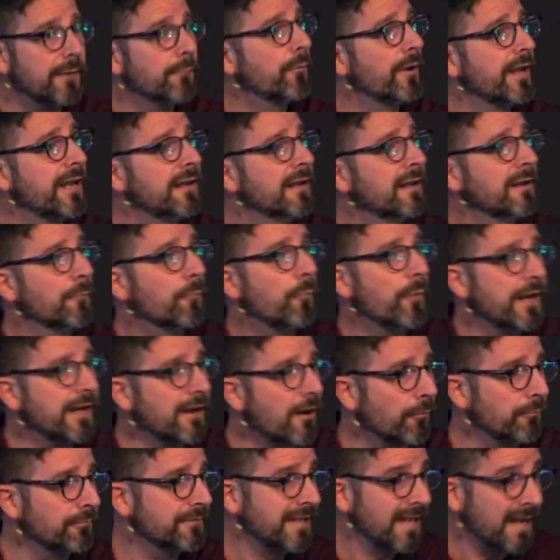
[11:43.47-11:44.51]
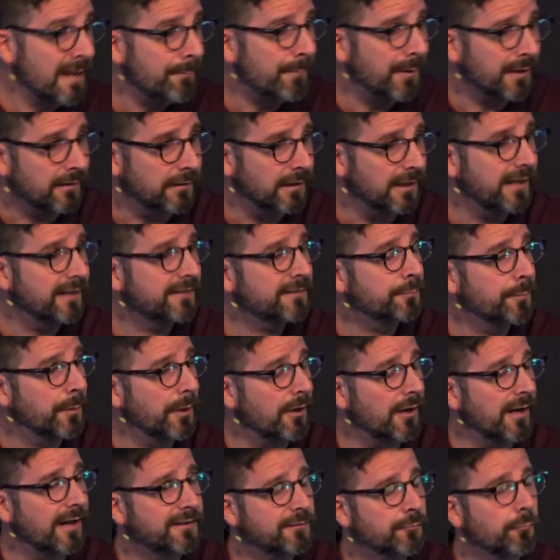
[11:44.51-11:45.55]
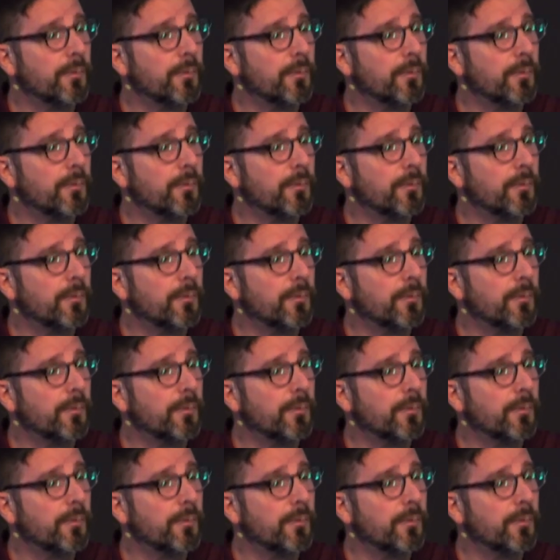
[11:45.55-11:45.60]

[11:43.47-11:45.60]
we, we don't typically experience.